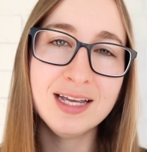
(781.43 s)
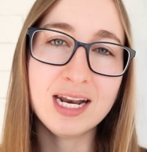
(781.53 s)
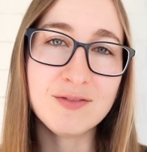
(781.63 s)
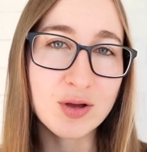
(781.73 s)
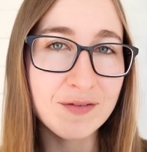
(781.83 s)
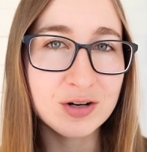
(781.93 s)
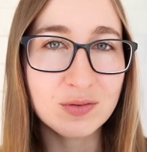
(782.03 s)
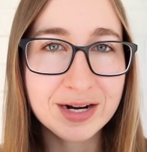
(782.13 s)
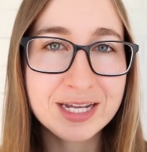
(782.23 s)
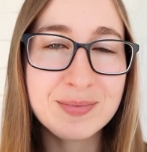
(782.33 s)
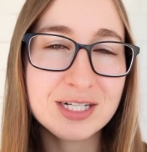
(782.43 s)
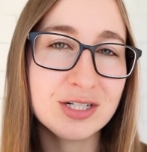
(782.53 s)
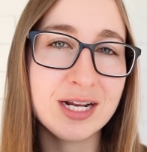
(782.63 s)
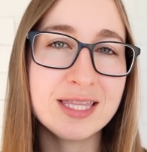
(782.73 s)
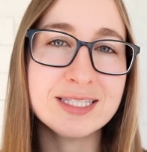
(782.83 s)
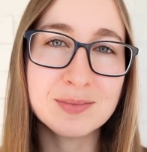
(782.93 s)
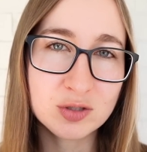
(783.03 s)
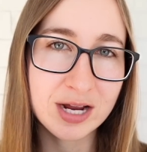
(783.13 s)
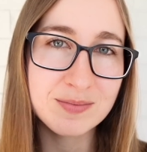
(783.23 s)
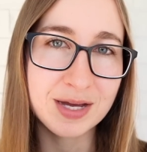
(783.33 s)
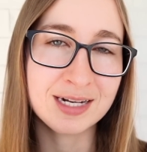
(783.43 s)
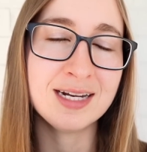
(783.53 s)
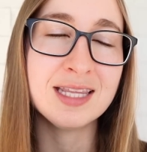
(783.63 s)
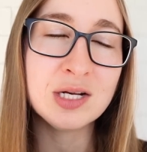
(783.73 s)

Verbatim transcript: And if you haven't already, be sure to hit the subscribe button and